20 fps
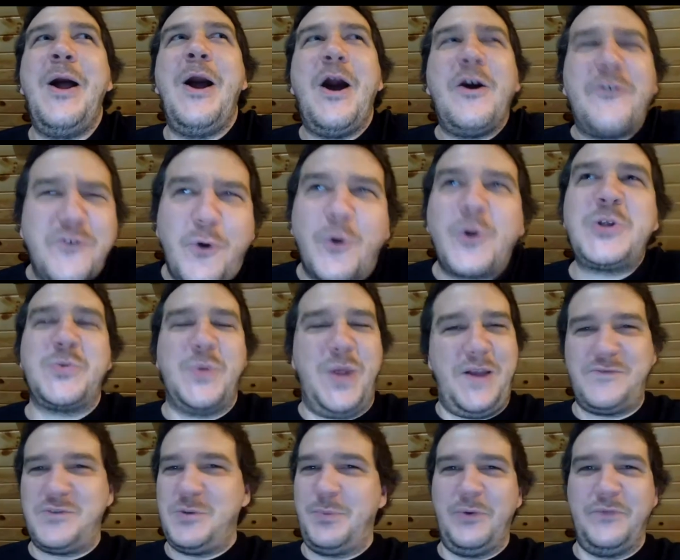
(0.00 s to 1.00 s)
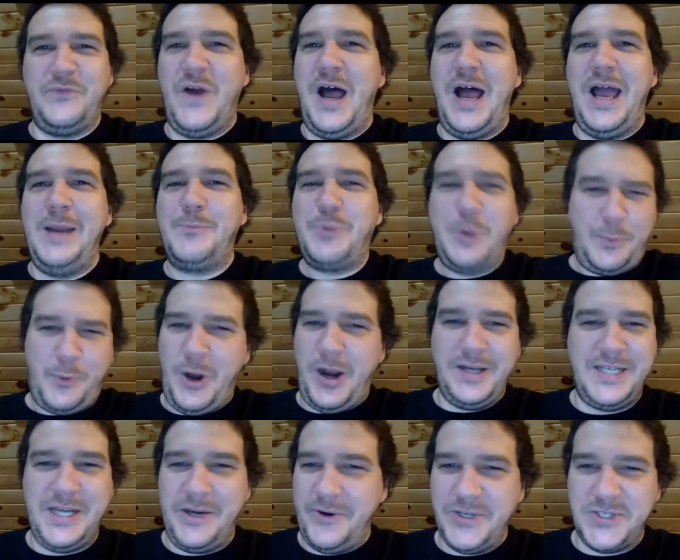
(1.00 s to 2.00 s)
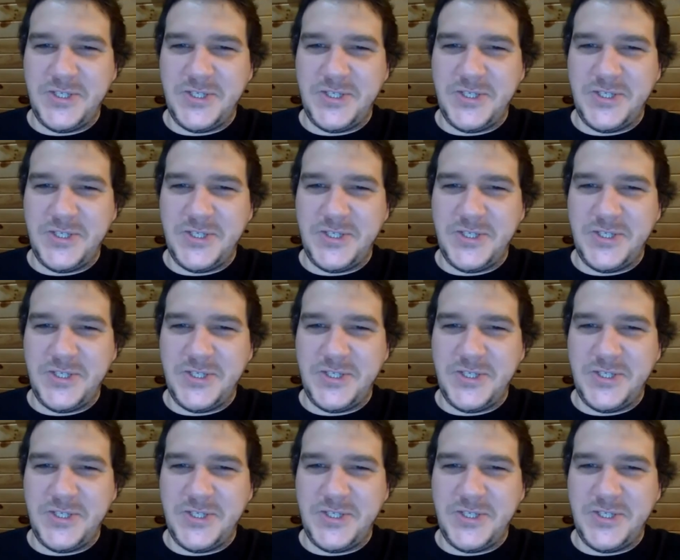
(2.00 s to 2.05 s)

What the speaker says: of course we have to provide proprietary